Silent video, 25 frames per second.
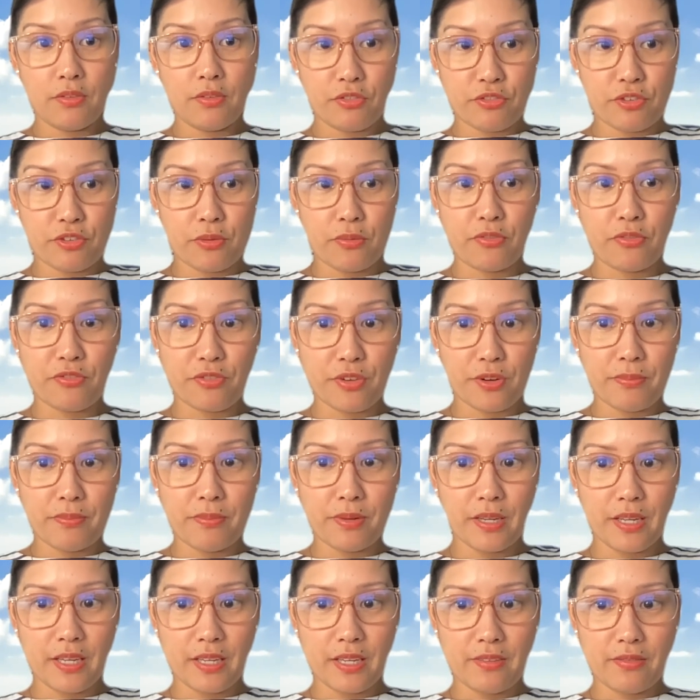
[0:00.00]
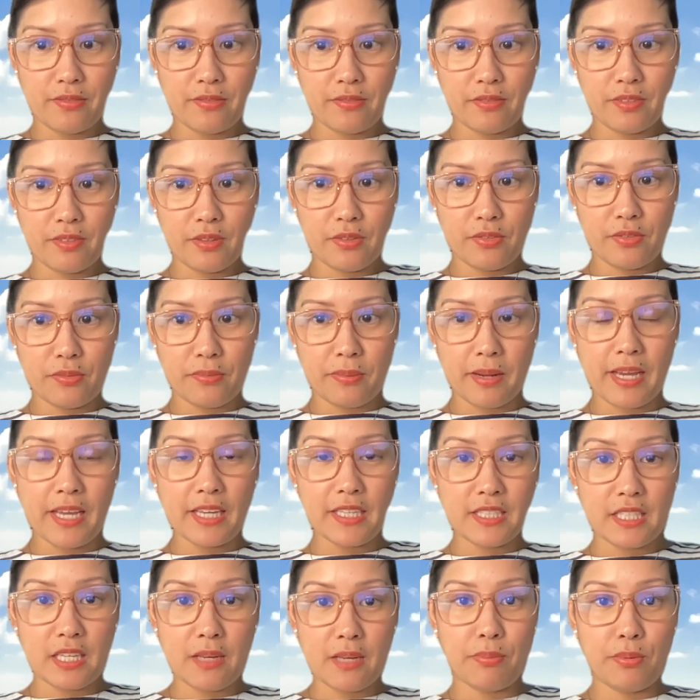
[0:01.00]
for my
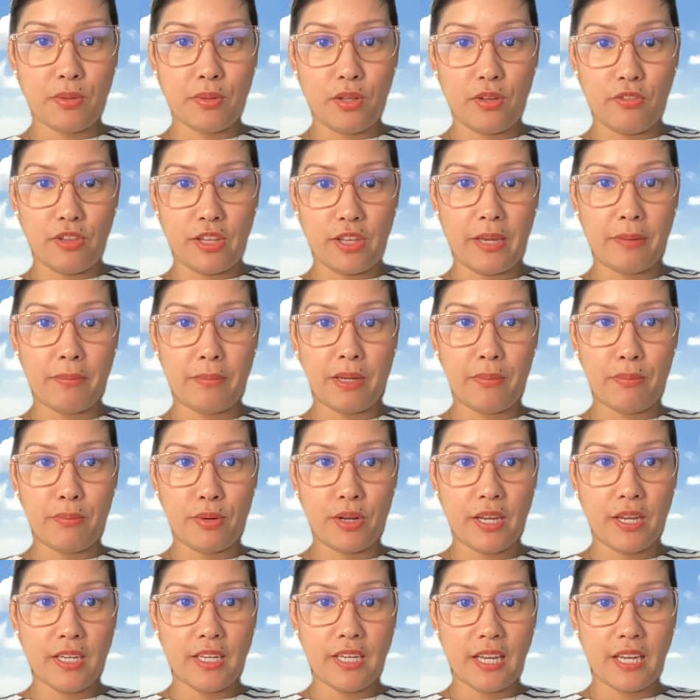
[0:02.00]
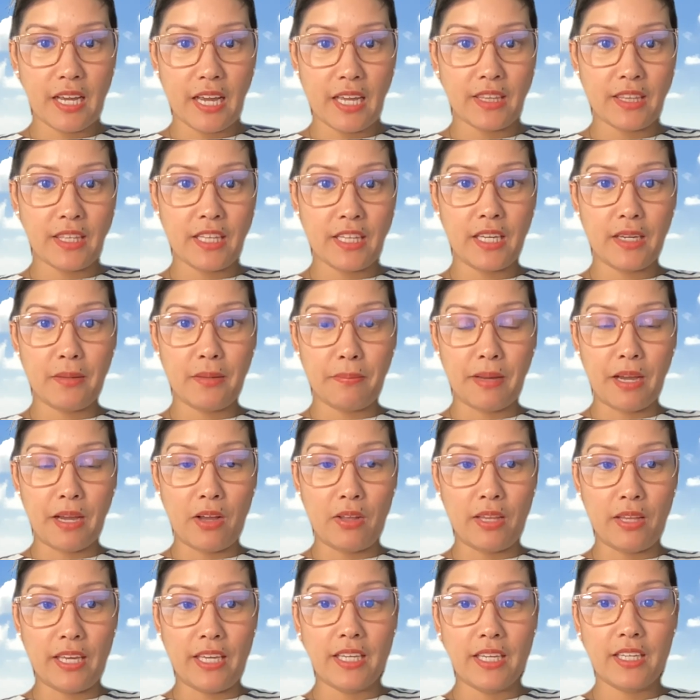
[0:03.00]
example of like my branding, I think
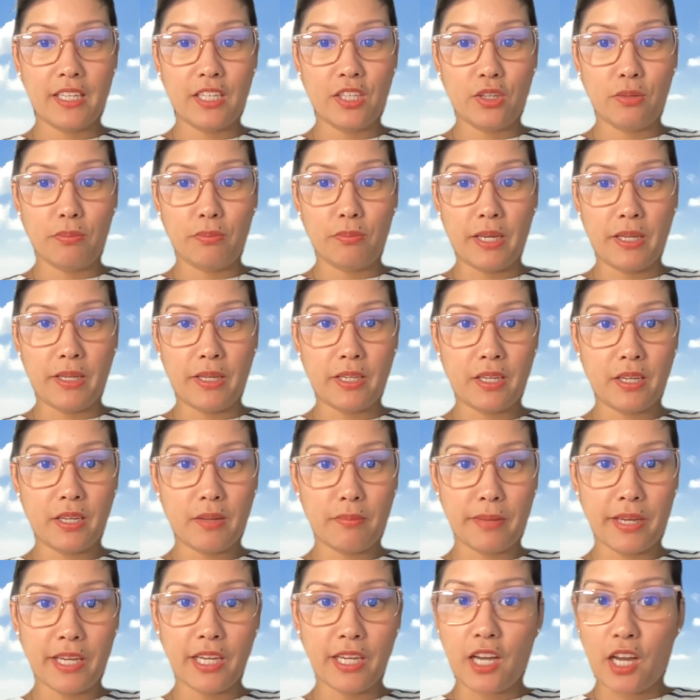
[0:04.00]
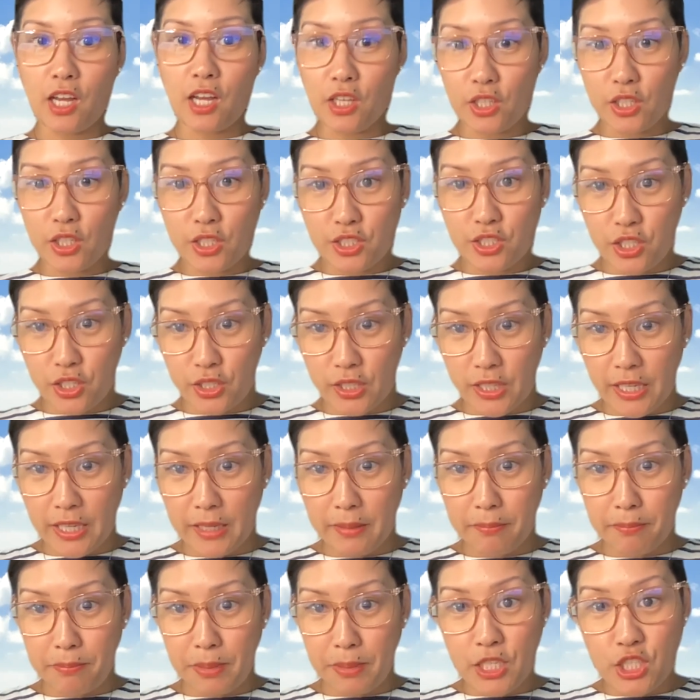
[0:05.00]
about like, you know, my colors are
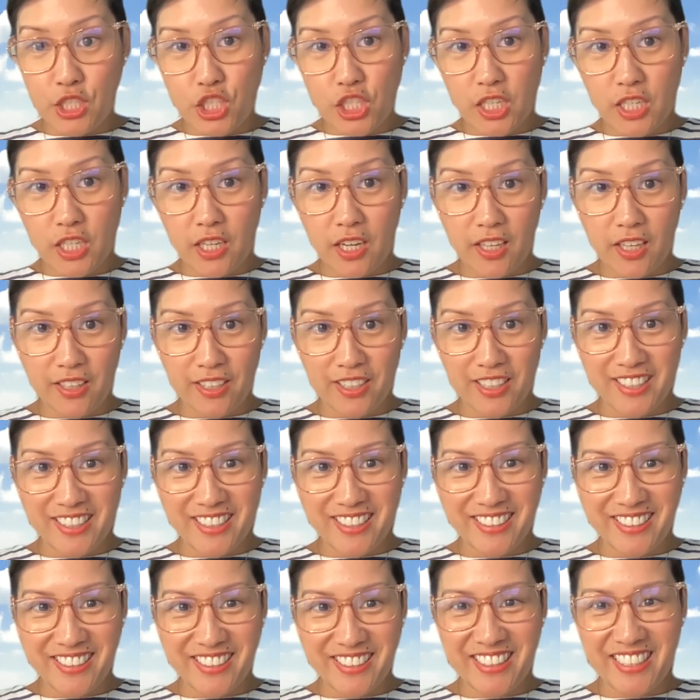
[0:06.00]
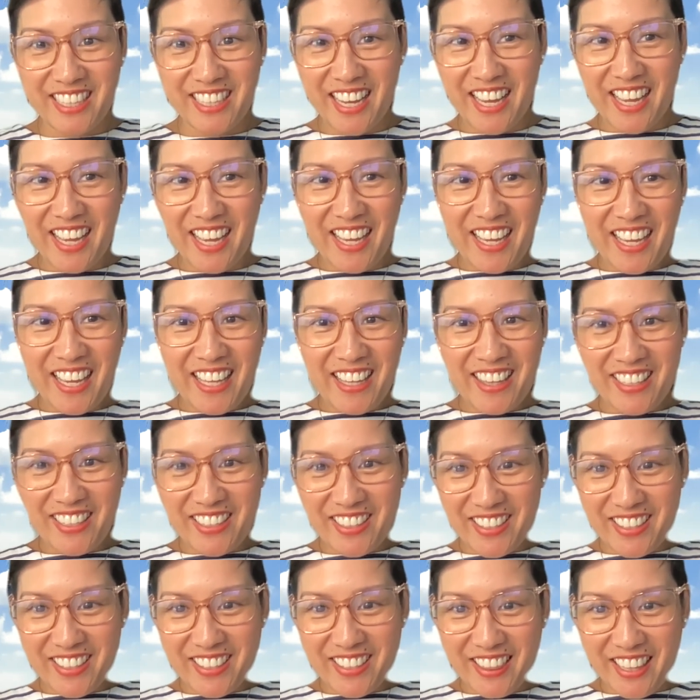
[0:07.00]
like beachy colors.
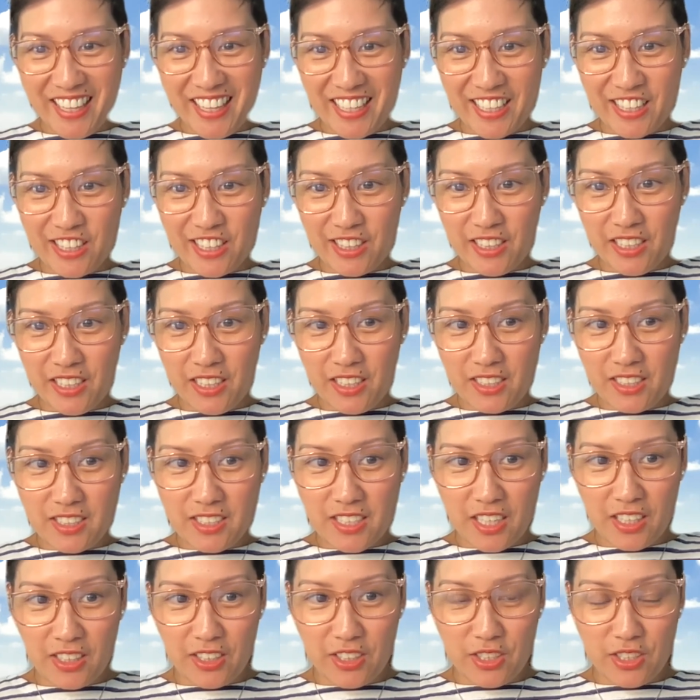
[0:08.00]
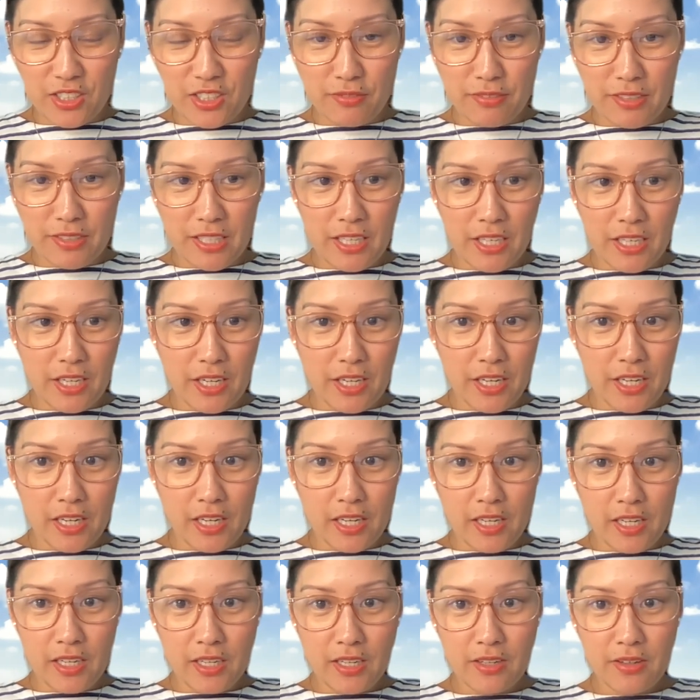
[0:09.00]
They're like these colors over
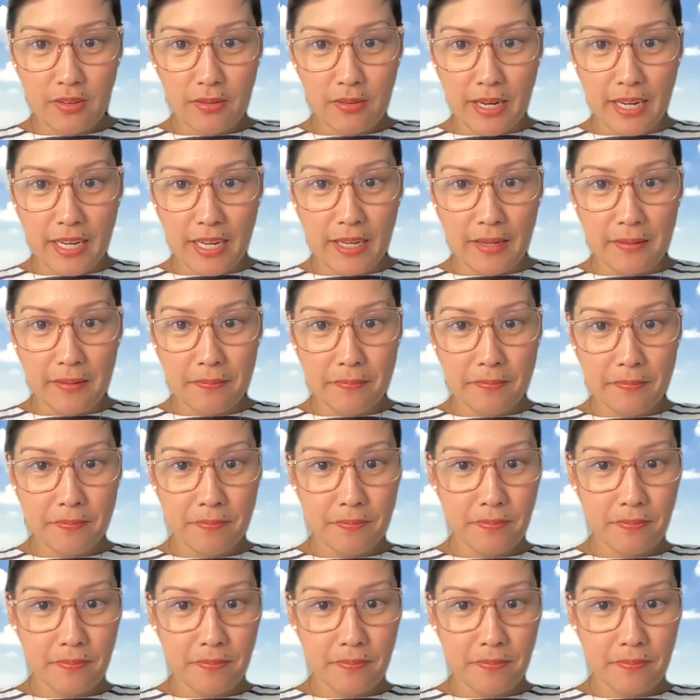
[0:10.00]
here, right?